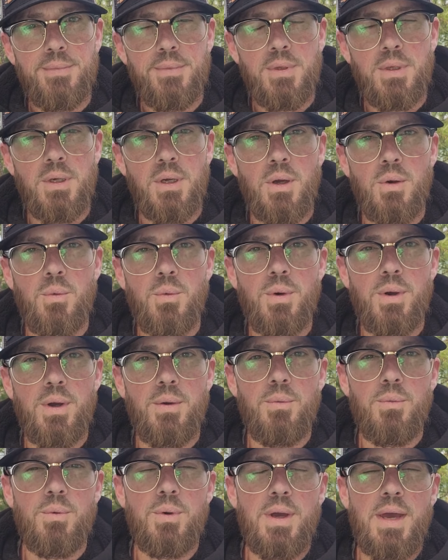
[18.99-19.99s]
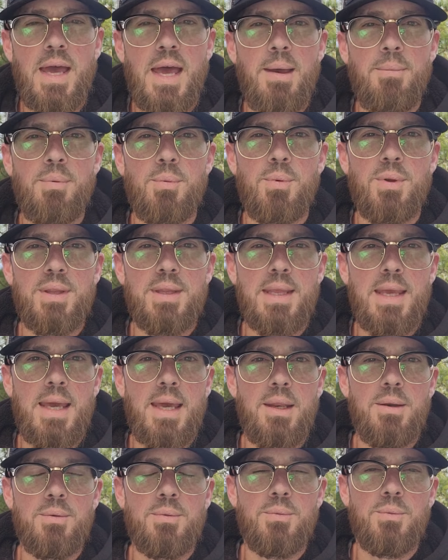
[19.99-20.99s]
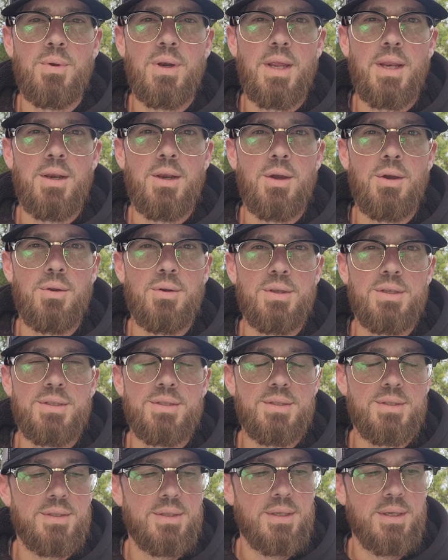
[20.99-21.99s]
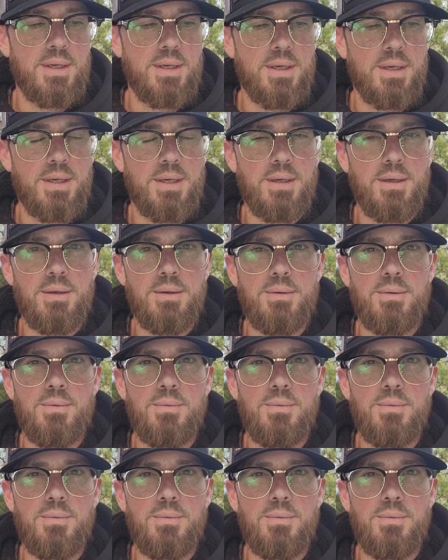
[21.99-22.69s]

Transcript: you know, what, what happened with that and what I noticed uh,